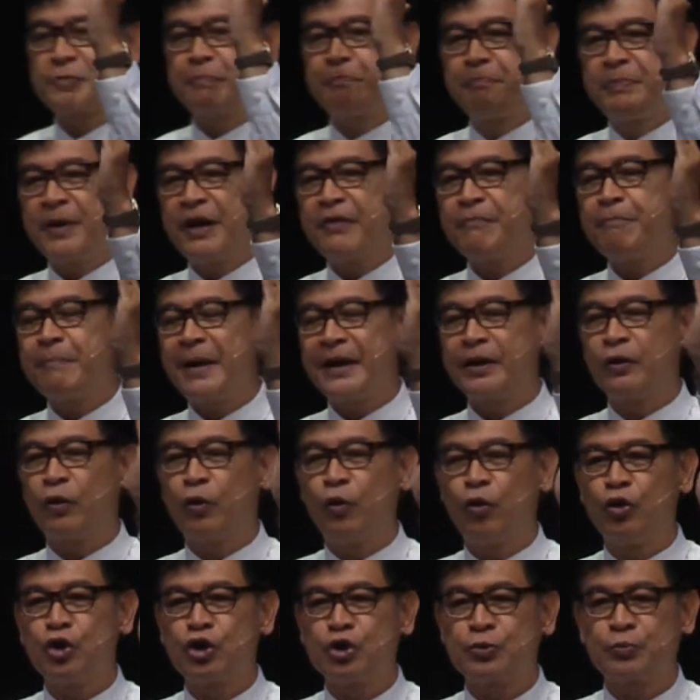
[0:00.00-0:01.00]
birthed by the
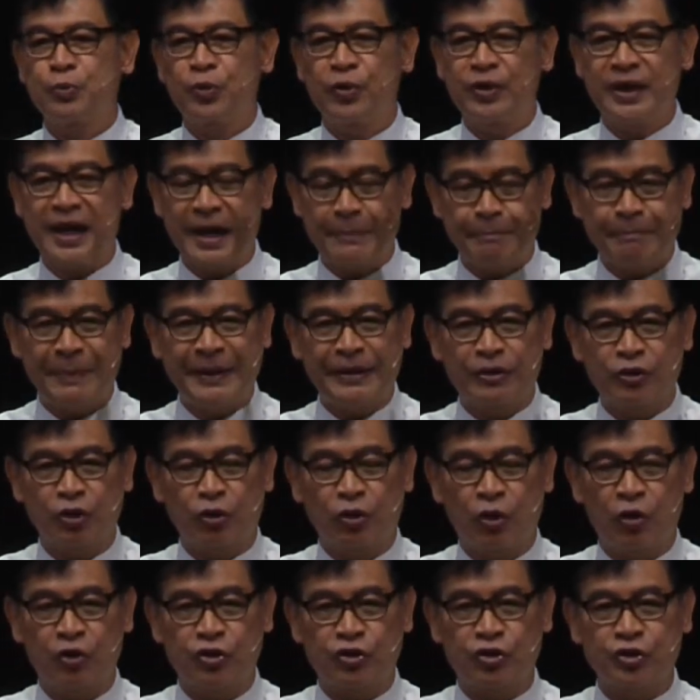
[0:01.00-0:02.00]
Holy Spirit at
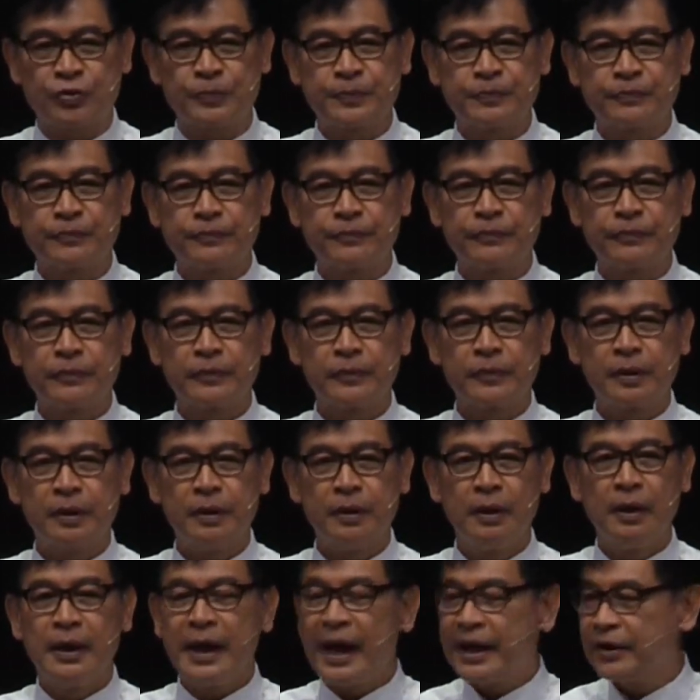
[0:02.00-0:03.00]
Pentecost.
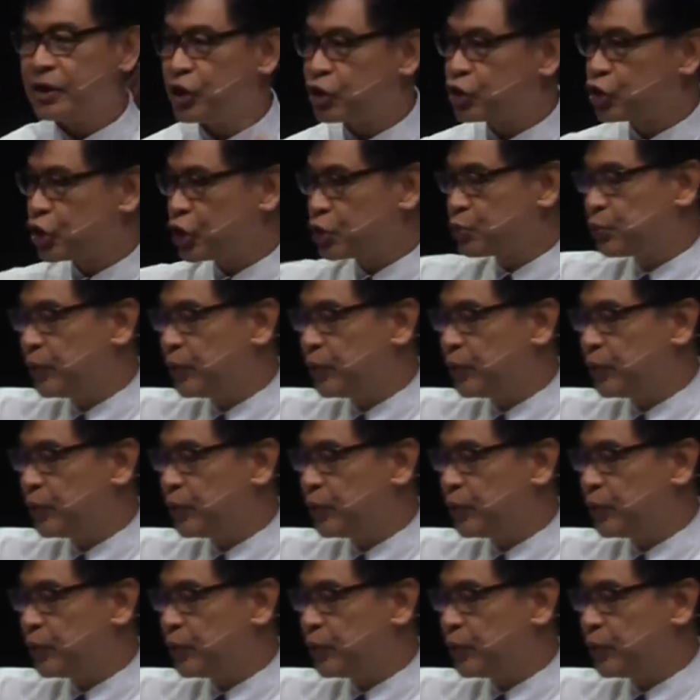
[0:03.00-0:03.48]
And the church